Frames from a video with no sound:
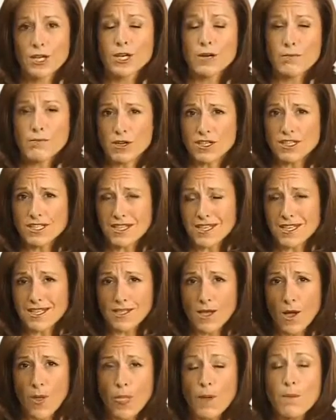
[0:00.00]
commodities
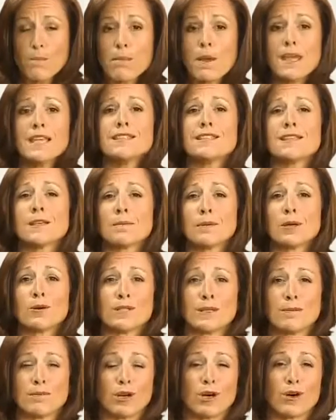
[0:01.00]
are the basic
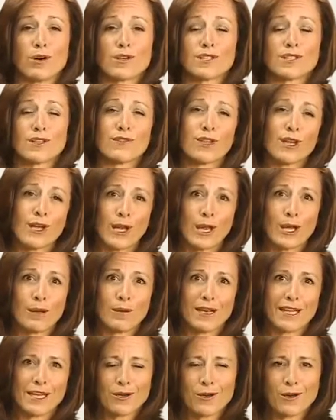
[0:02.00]
building blocks of the global
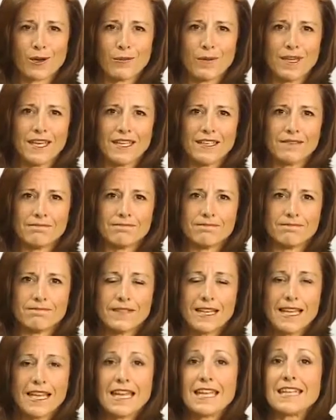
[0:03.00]
economy.
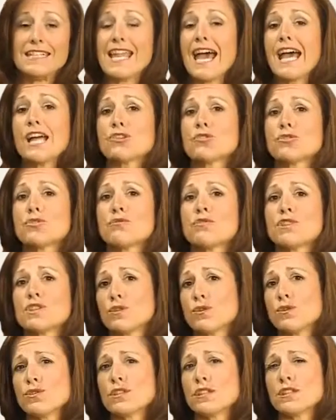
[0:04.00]
Natural
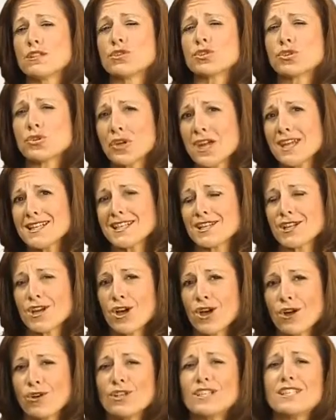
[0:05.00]
resources traded
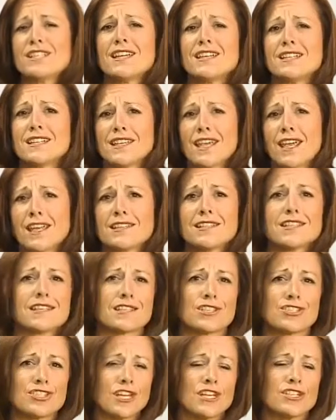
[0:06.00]
on dedicated
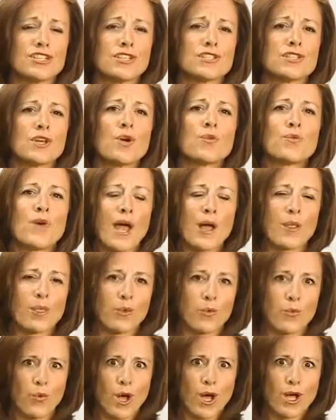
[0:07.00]
exchanges around the
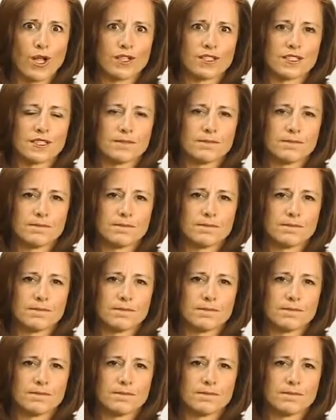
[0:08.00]
world.